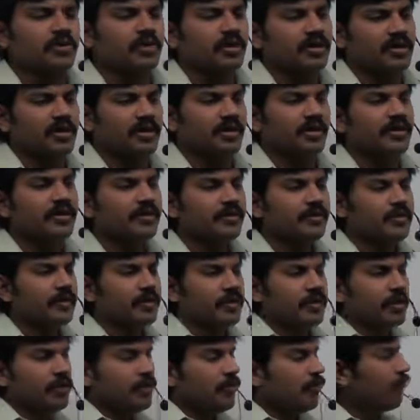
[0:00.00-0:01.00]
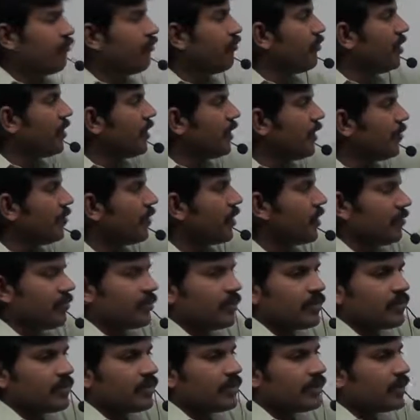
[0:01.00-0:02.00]
you attended, minimum
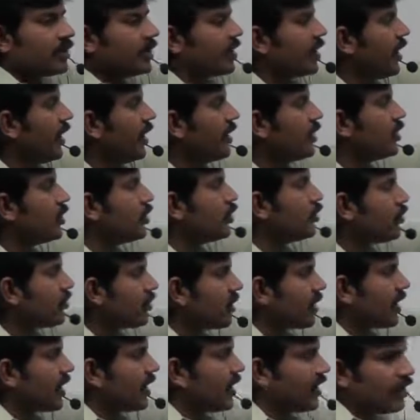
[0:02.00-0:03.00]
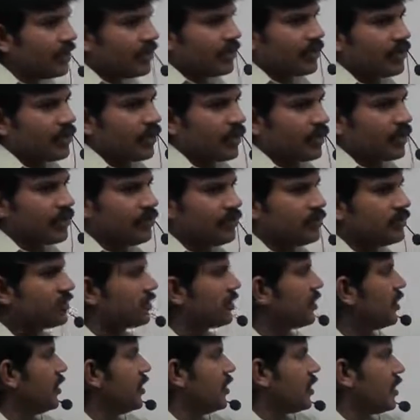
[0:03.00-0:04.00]
8 to 9
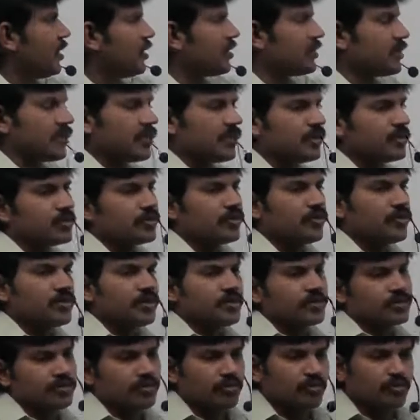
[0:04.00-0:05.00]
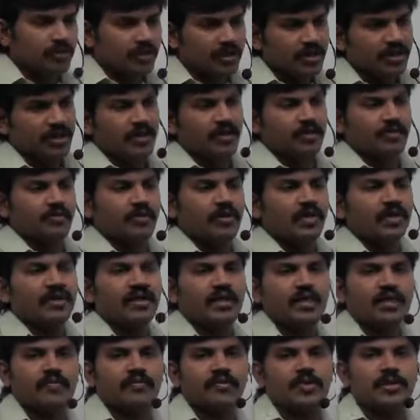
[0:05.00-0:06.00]
interviews, yes, this question should be there. What is
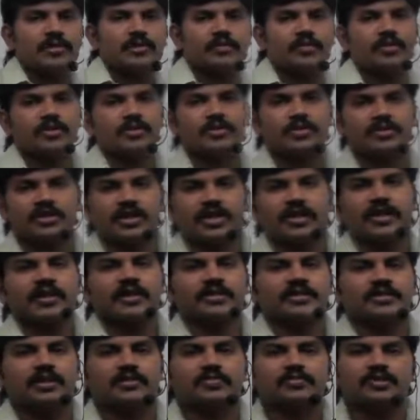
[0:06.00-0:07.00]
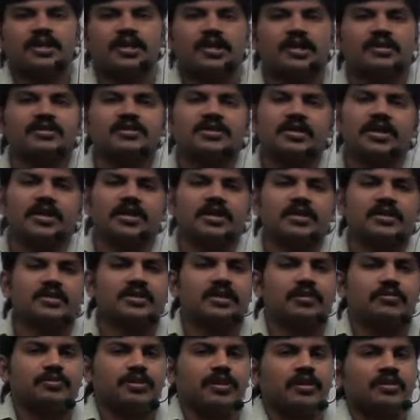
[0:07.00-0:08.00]
the difference between checked exception and unchecked
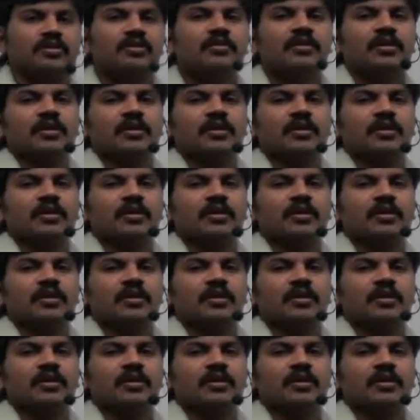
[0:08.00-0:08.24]
exception?